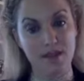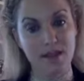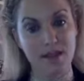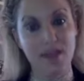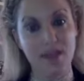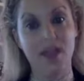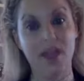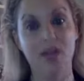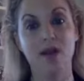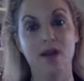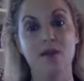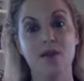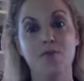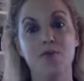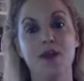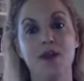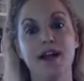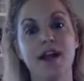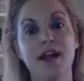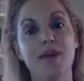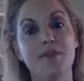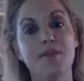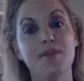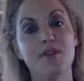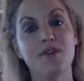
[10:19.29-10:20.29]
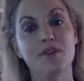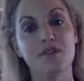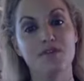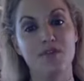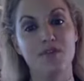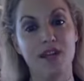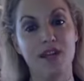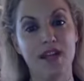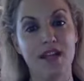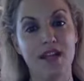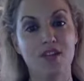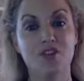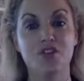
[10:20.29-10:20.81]
And then I break up those
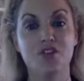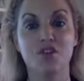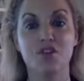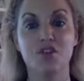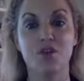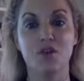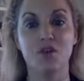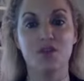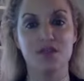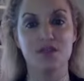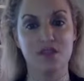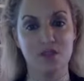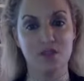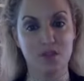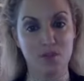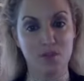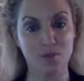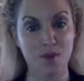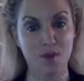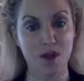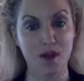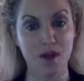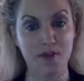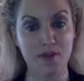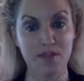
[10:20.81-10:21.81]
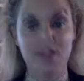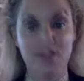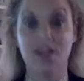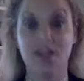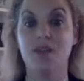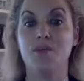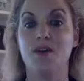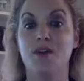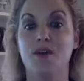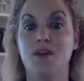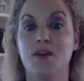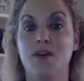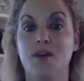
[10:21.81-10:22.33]
financial goals and those profits that I
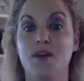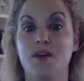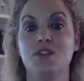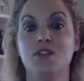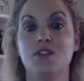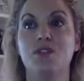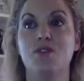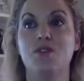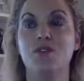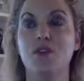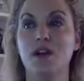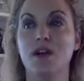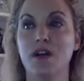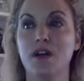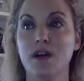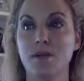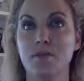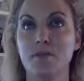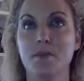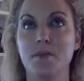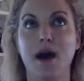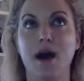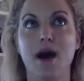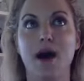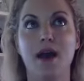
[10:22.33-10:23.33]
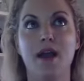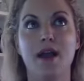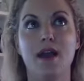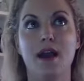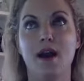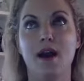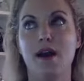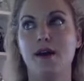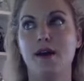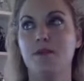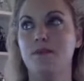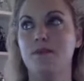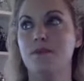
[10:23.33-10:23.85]
wanted to do by
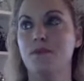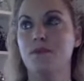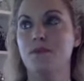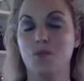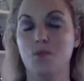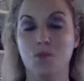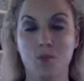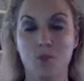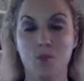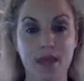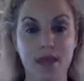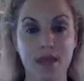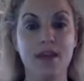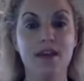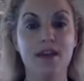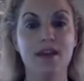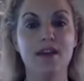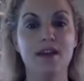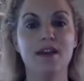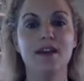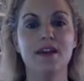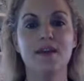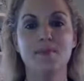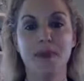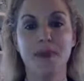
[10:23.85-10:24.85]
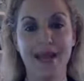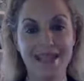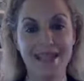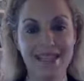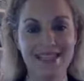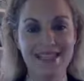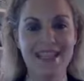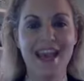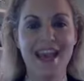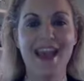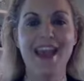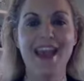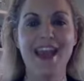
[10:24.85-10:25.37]
um, week, by
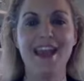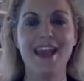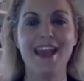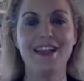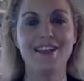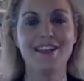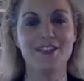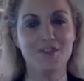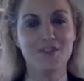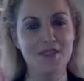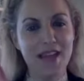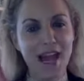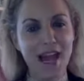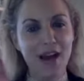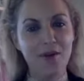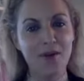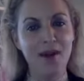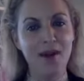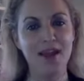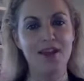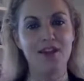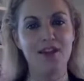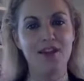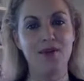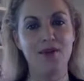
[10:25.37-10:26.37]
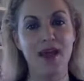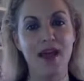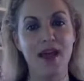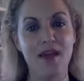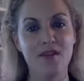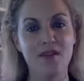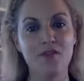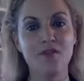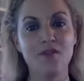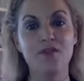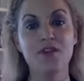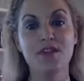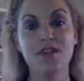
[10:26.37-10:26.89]
day. So now I knew
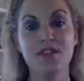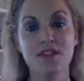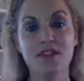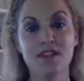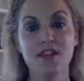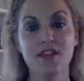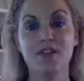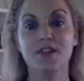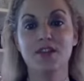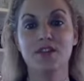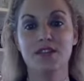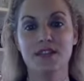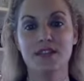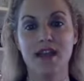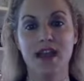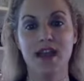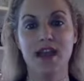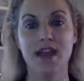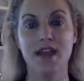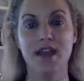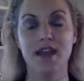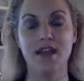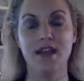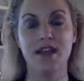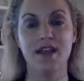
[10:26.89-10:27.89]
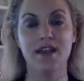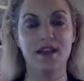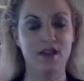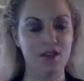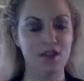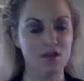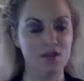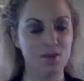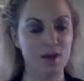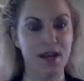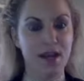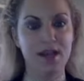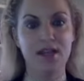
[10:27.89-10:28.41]
every single day,
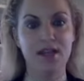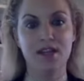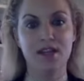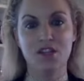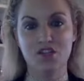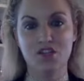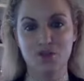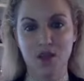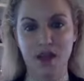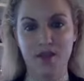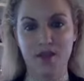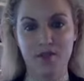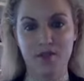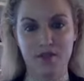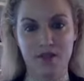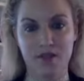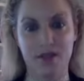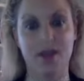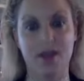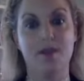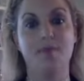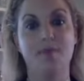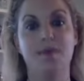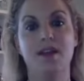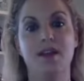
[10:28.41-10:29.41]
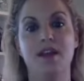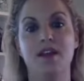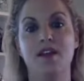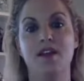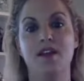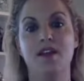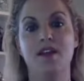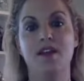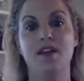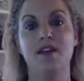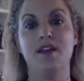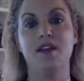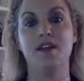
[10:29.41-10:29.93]
here's what I need to drive for the company.
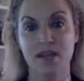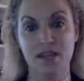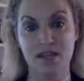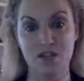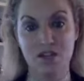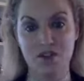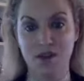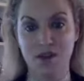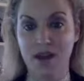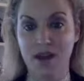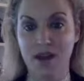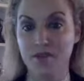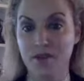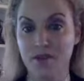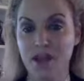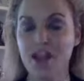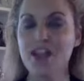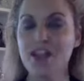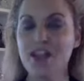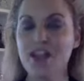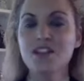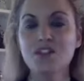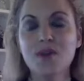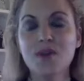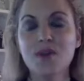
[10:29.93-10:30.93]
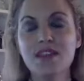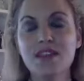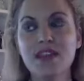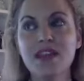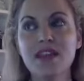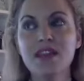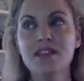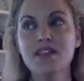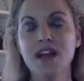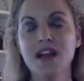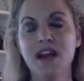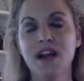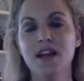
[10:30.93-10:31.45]
Here's what I need to drive. So I think
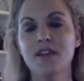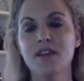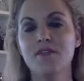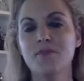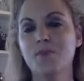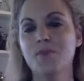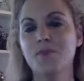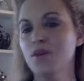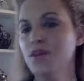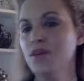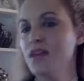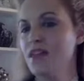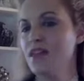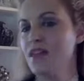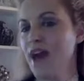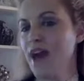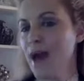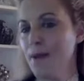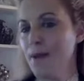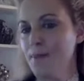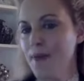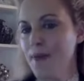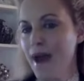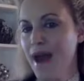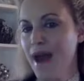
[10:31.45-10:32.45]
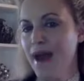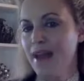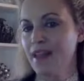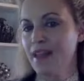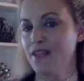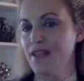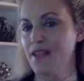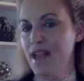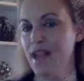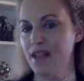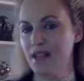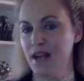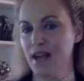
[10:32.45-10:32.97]
it's kind of pulling that back and,
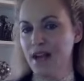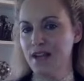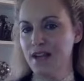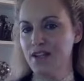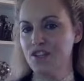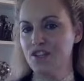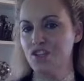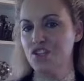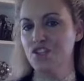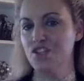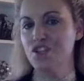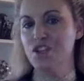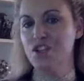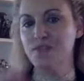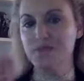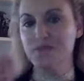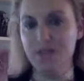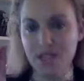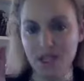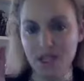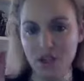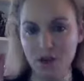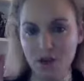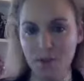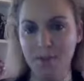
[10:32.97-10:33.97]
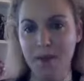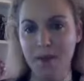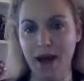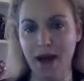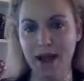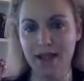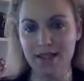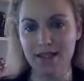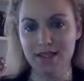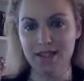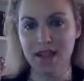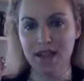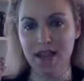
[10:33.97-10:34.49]
and kind of shifting your
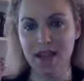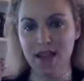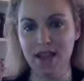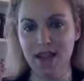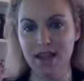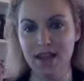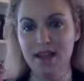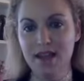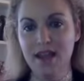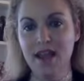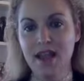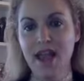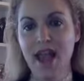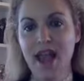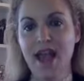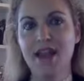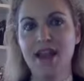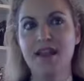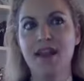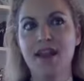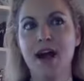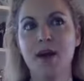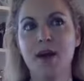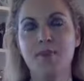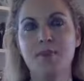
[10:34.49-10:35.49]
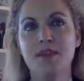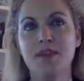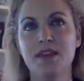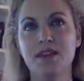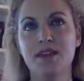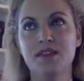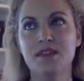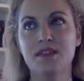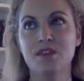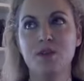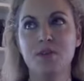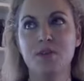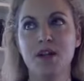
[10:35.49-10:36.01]
mindset and not being
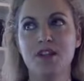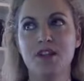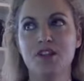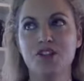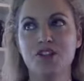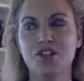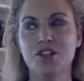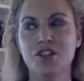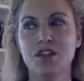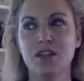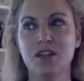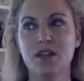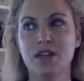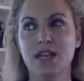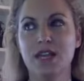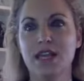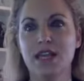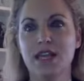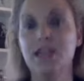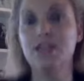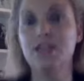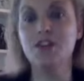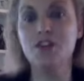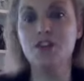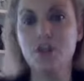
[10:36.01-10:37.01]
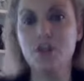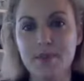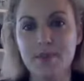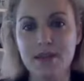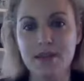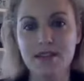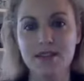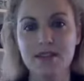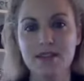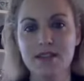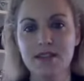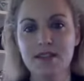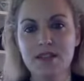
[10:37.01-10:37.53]
so much in your
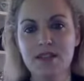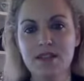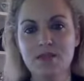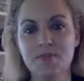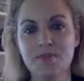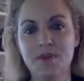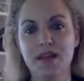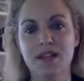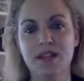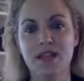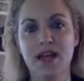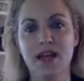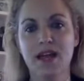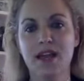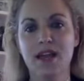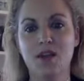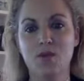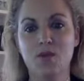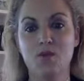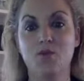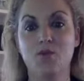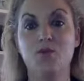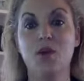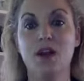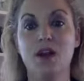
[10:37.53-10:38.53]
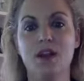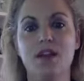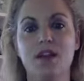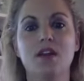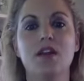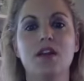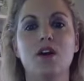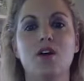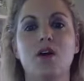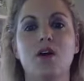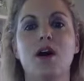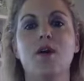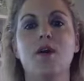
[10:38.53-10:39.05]
business, but like, you
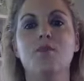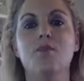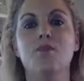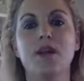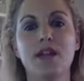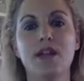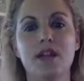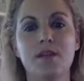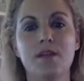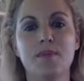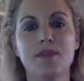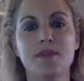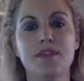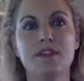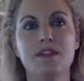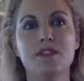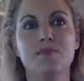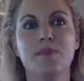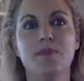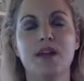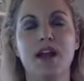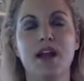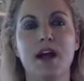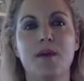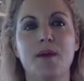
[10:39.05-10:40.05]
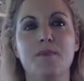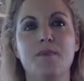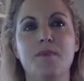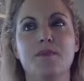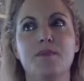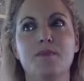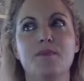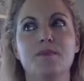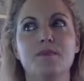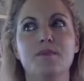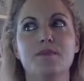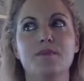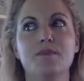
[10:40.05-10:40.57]
know, I'm running a business, but I'm,
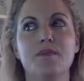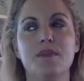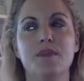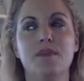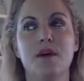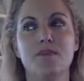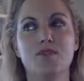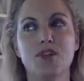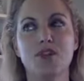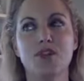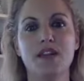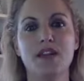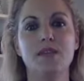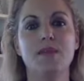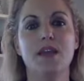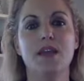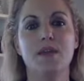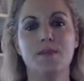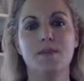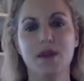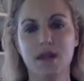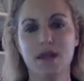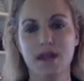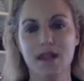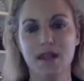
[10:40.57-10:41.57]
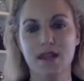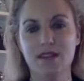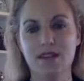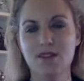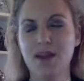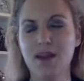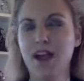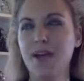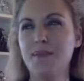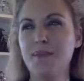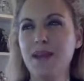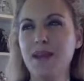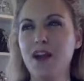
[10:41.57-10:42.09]
I'm trying to make money. So,
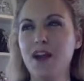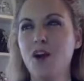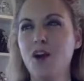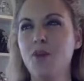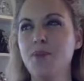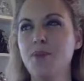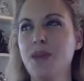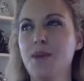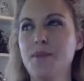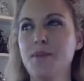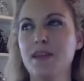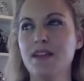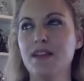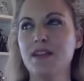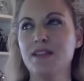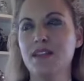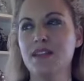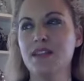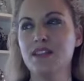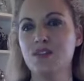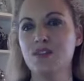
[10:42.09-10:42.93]
I mean, I hope that makes sense.